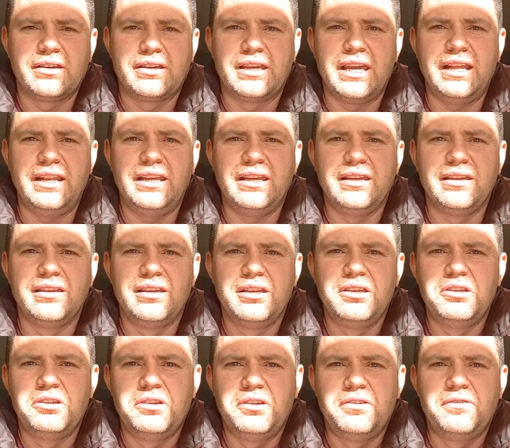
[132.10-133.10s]
Getting
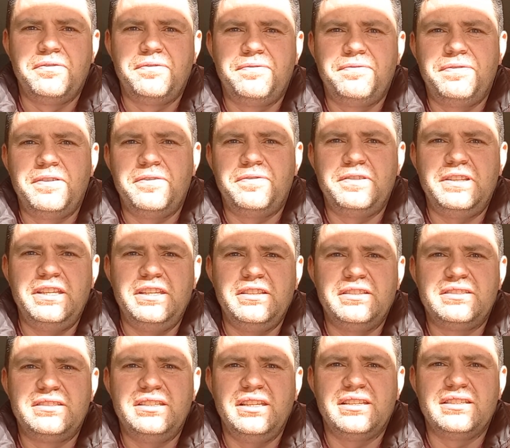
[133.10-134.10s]
15,
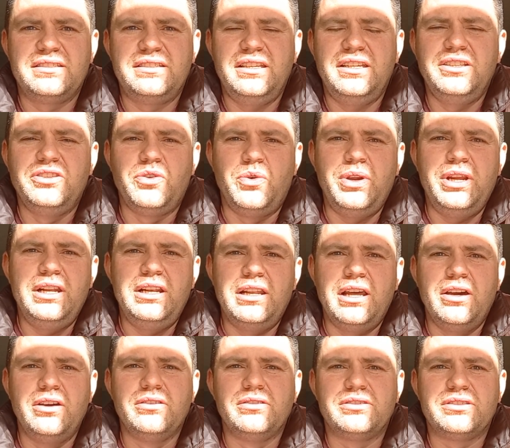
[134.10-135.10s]
16
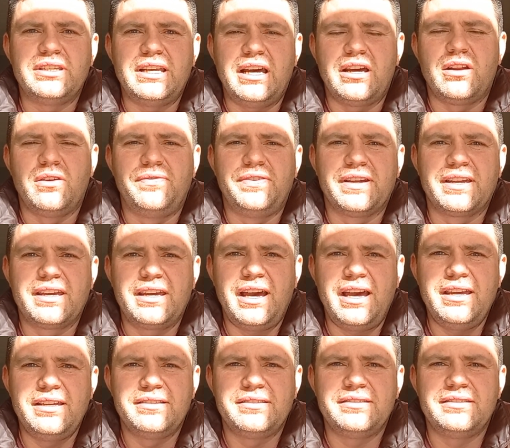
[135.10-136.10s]
reloads out of a
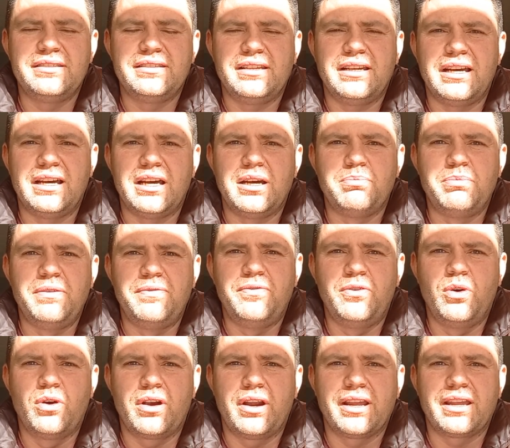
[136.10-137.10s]
case
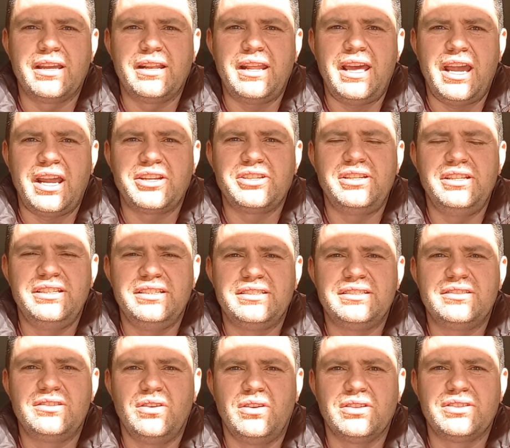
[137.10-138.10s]
before I can actually
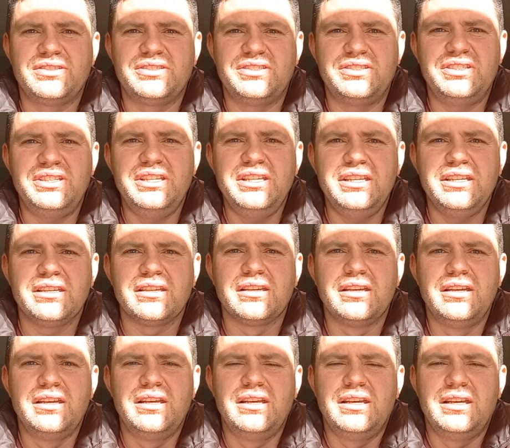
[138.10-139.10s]
start seeing
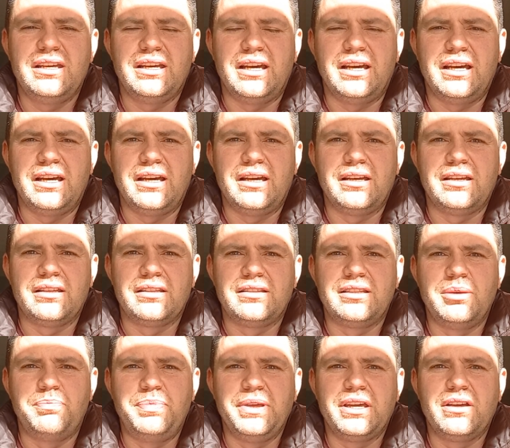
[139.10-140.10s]

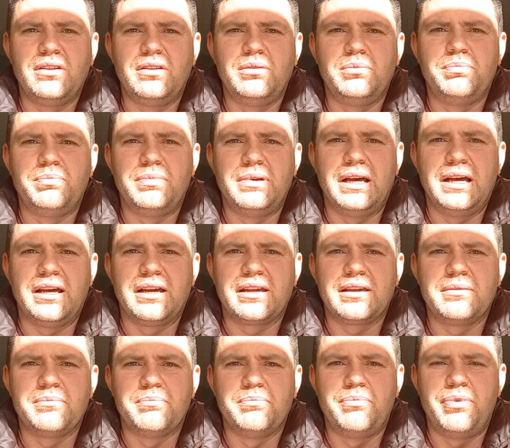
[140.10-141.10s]
typical
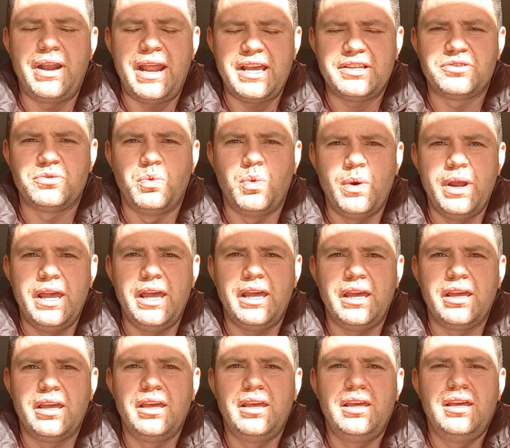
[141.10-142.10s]
brass
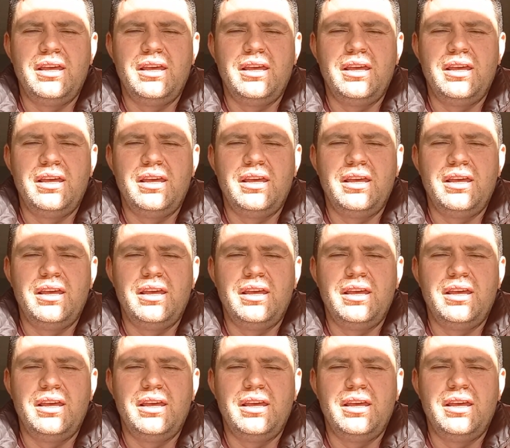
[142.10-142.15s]
wear